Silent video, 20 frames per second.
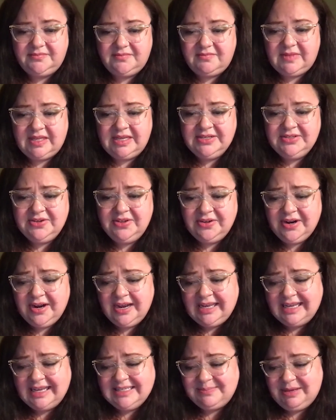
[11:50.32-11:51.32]
So there, I
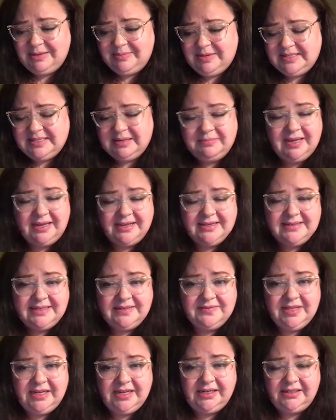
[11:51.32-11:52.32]
guess, maybe some
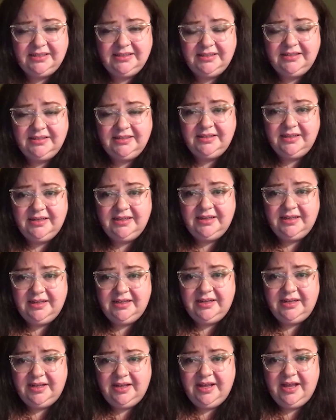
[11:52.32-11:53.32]
positives there.
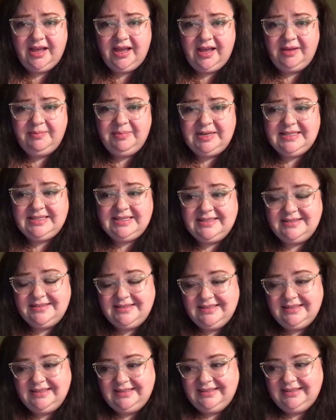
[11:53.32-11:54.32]
But it's,
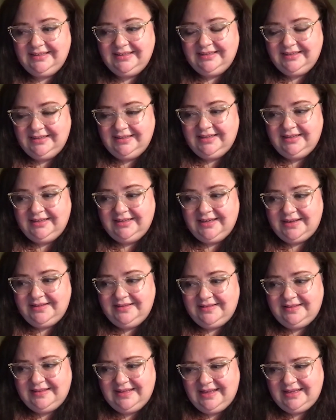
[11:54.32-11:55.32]
other
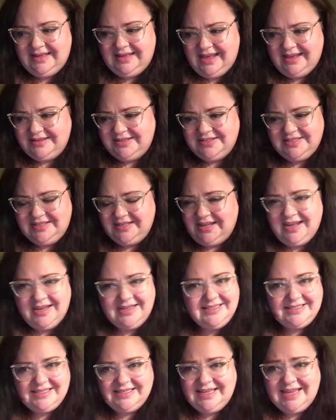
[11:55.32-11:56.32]
than that, yeah, just the
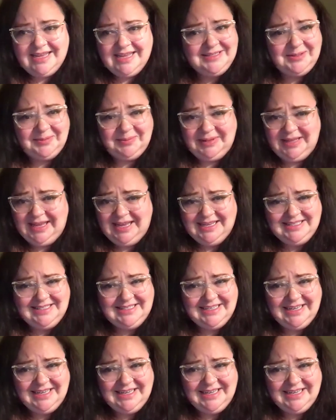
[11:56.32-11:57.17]
constant canceled plans.